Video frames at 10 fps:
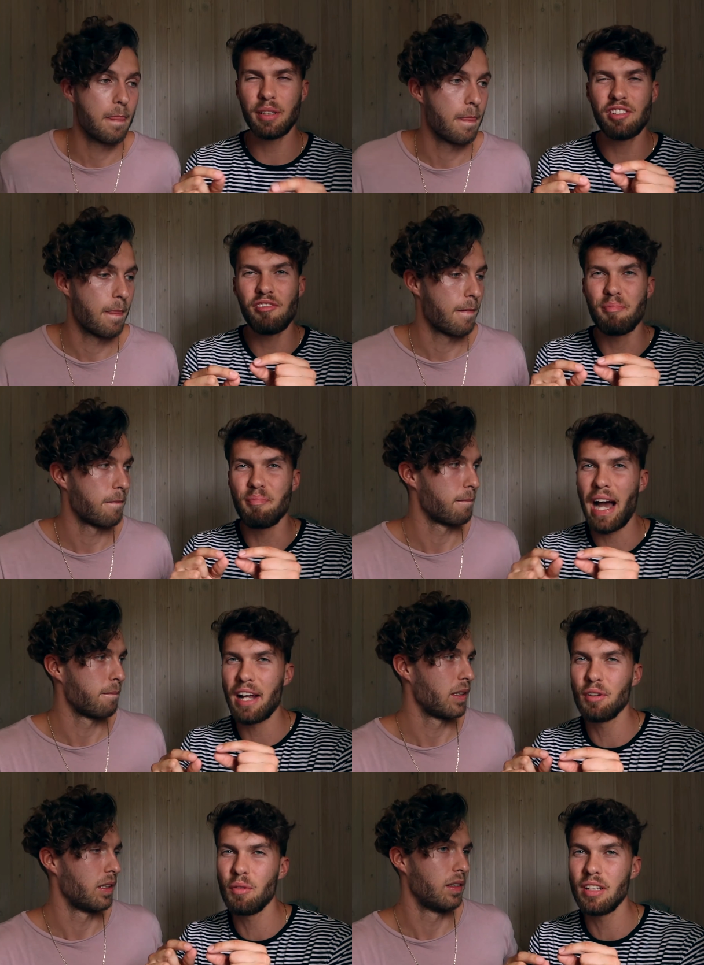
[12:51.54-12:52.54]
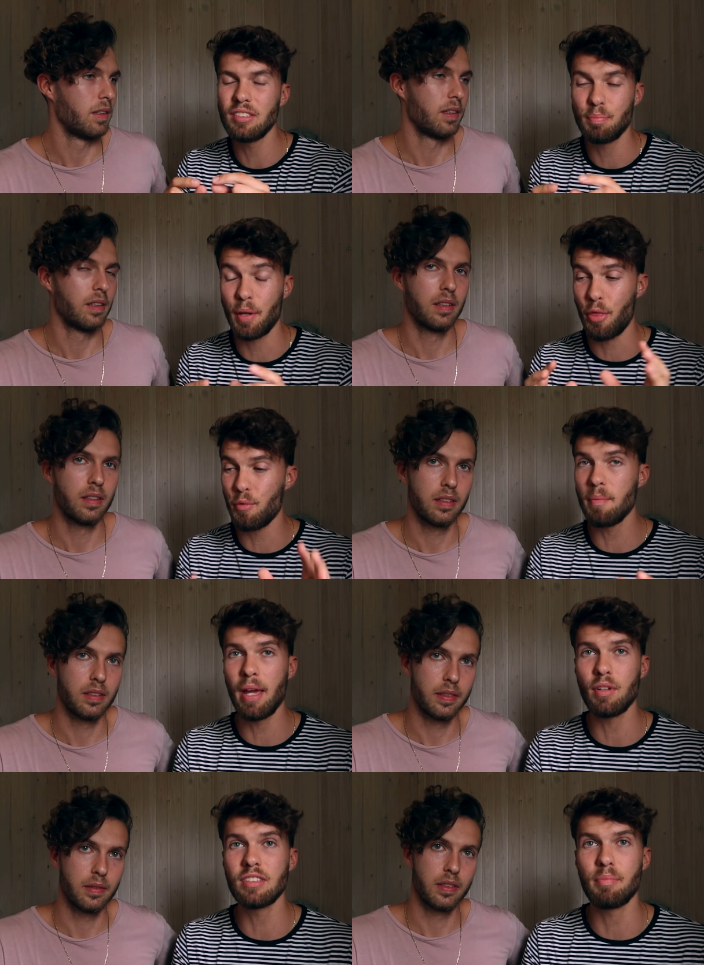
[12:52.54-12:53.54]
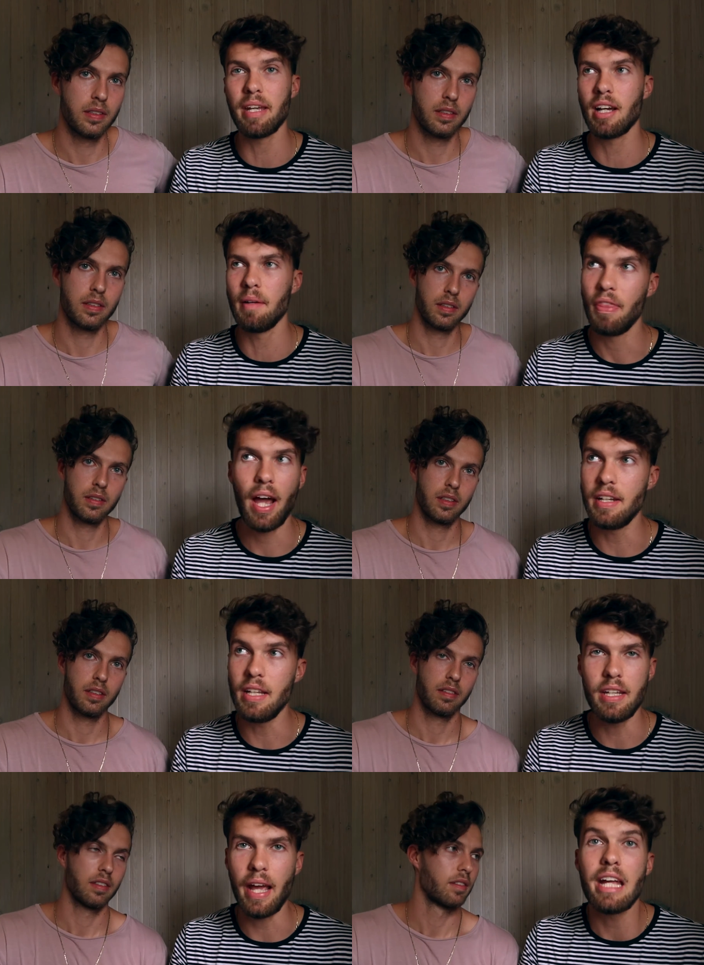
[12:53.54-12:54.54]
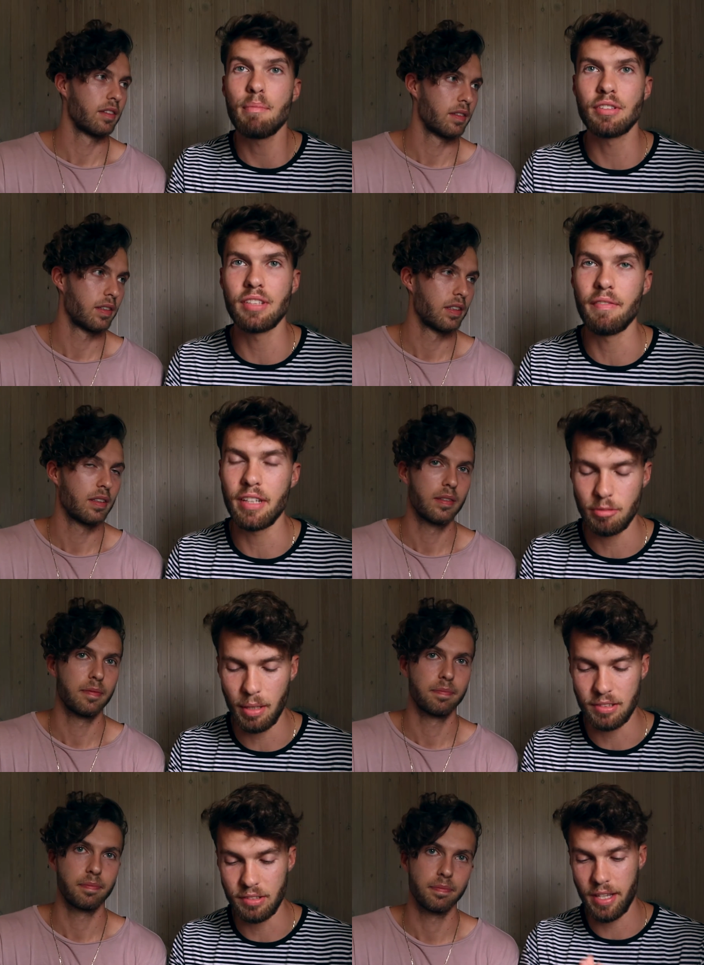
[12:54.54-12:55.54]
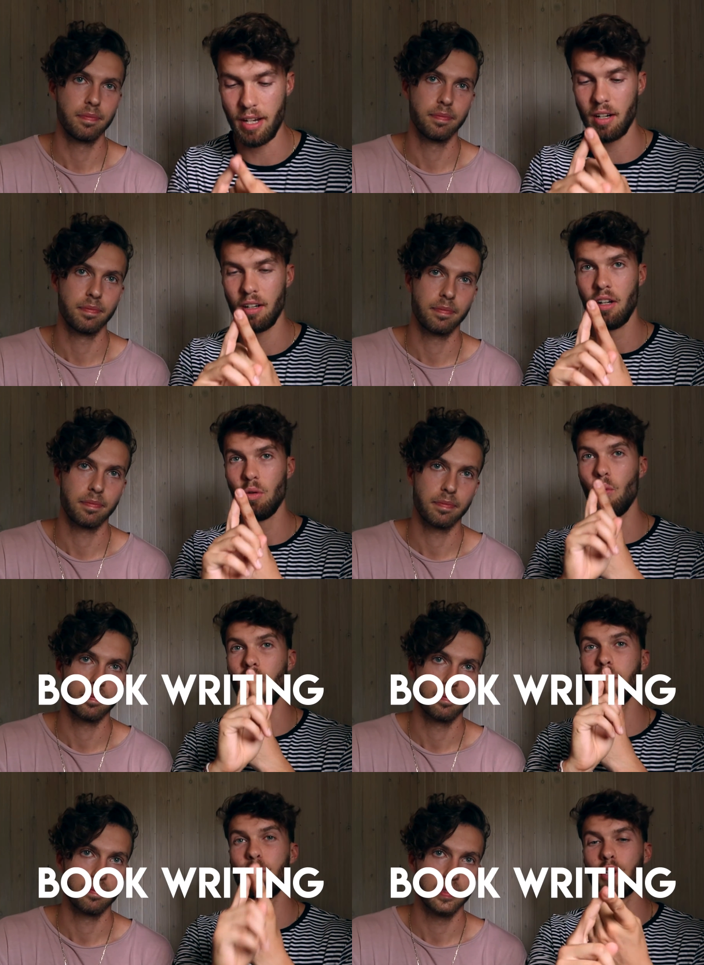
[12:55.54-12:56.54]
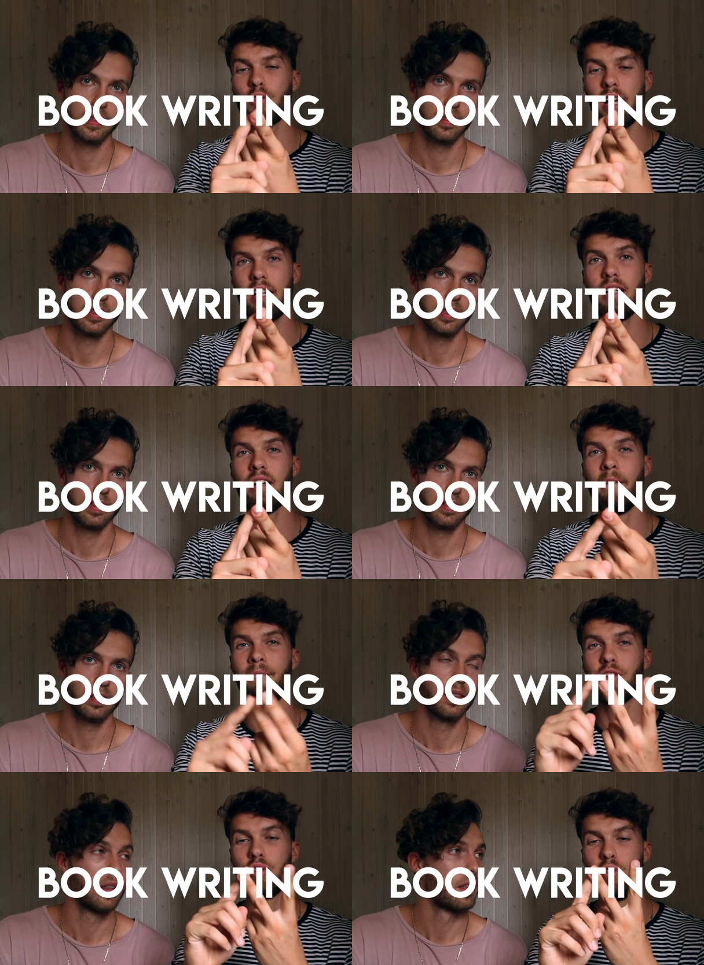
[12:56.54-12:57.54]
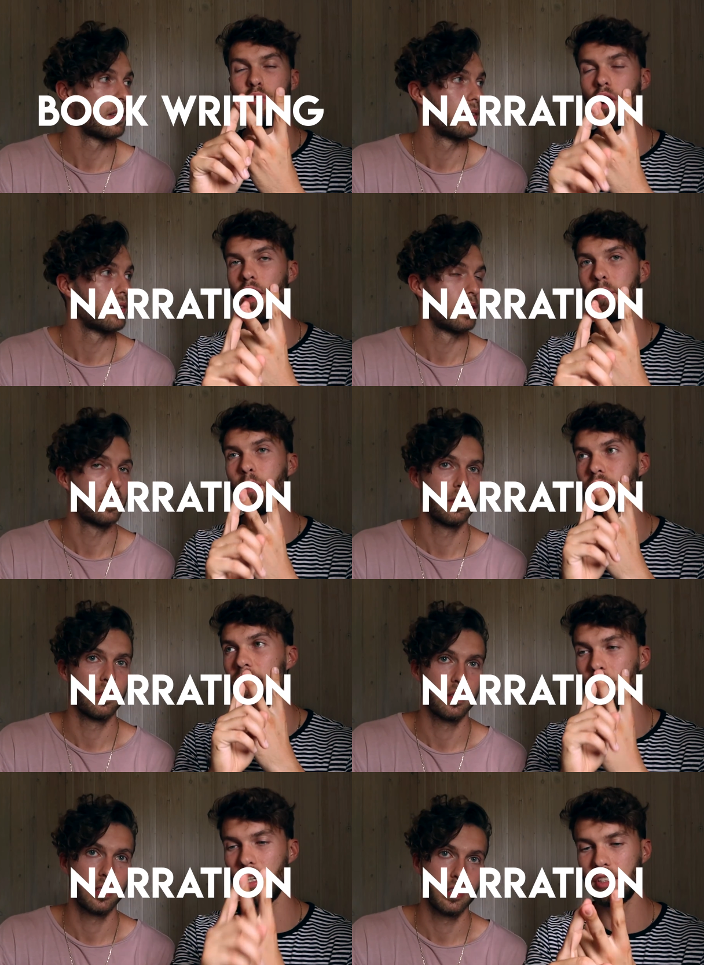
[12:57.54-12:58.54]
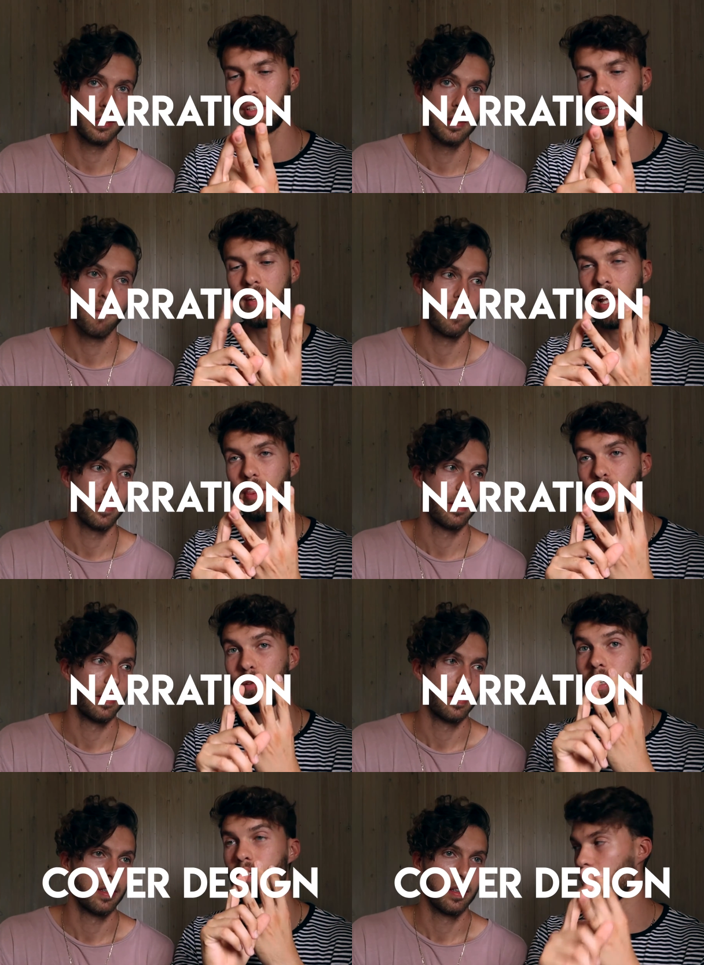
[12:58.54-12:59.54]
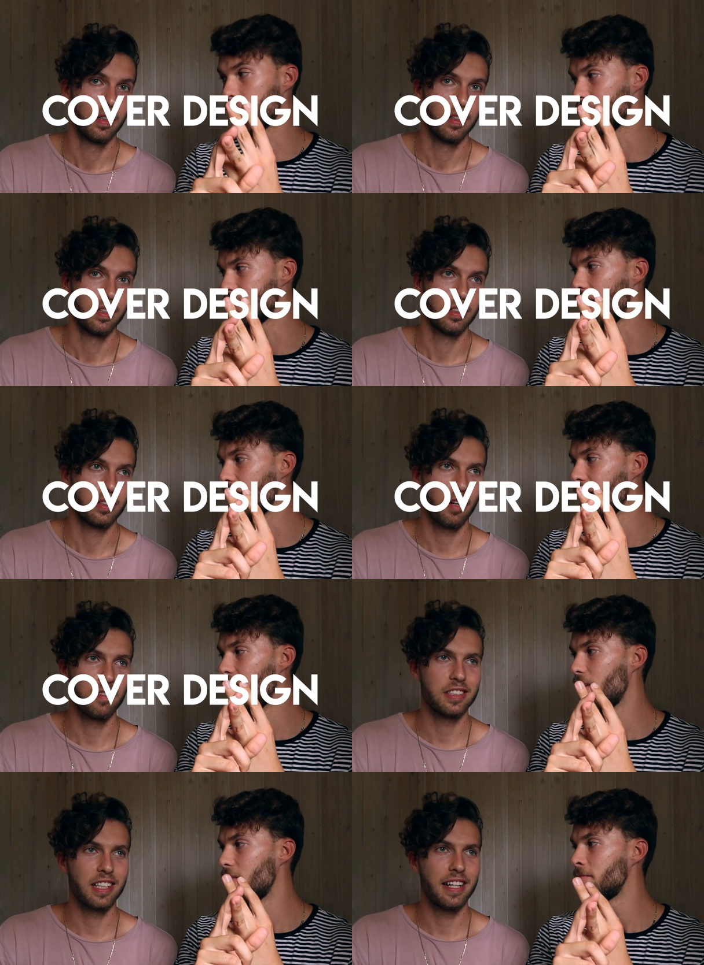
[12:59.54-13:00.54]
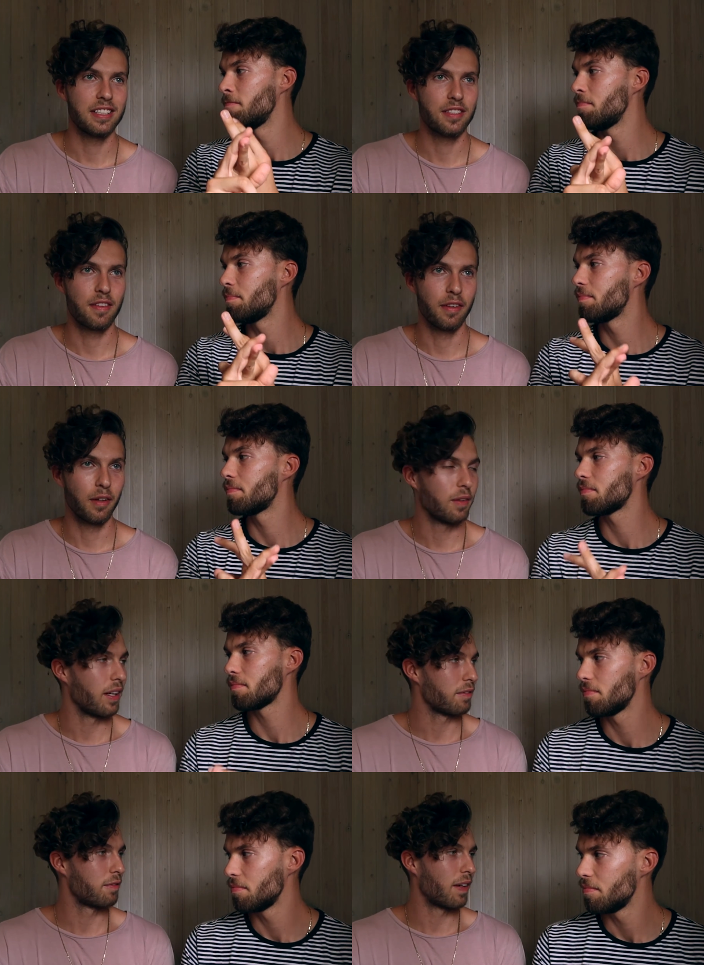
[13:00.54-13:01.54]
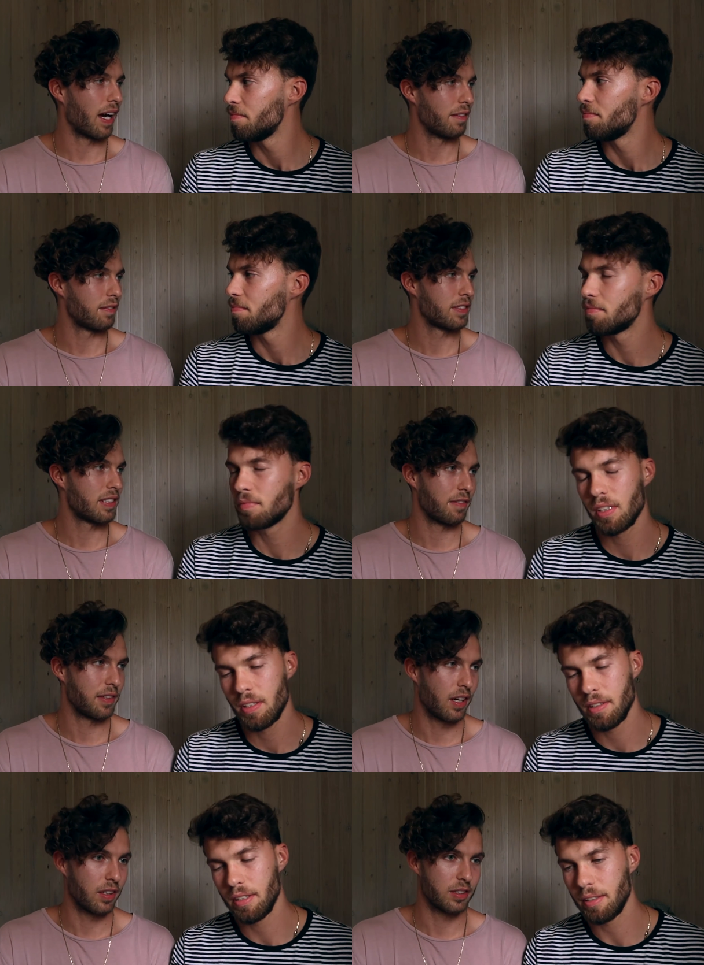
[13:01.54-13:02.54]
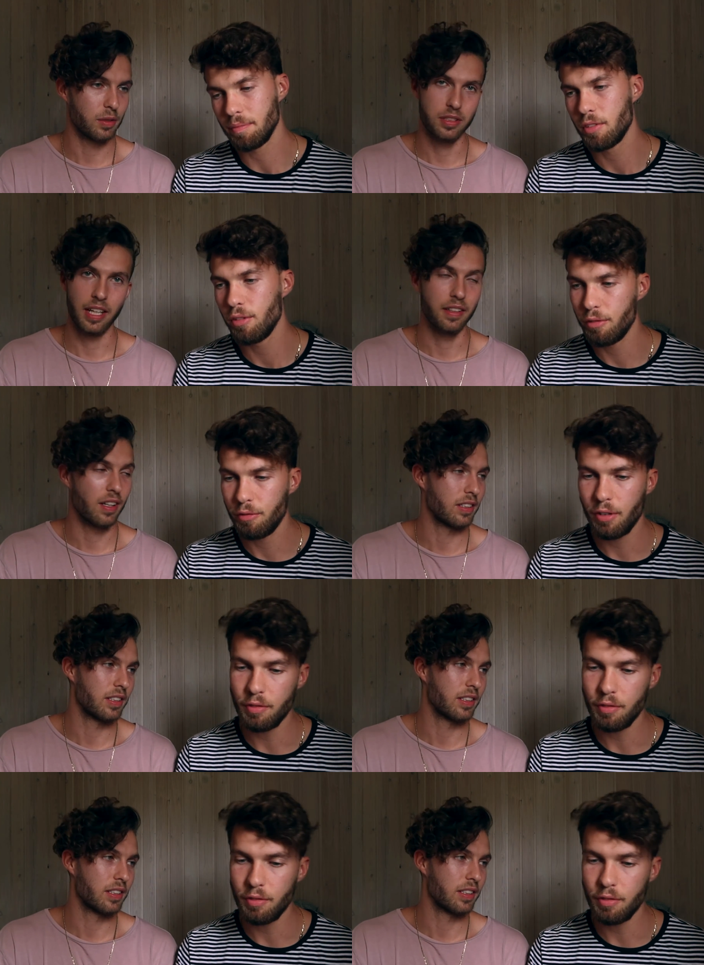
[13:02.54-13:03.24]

Speaker 1: a bunch of minor ones, but the three main ones make up 98% of the expenses. They are 1, book writing,
Speaker 2: 2, audiobook narration, and 3, cover design. Cover design is though like $5, $7, or $10.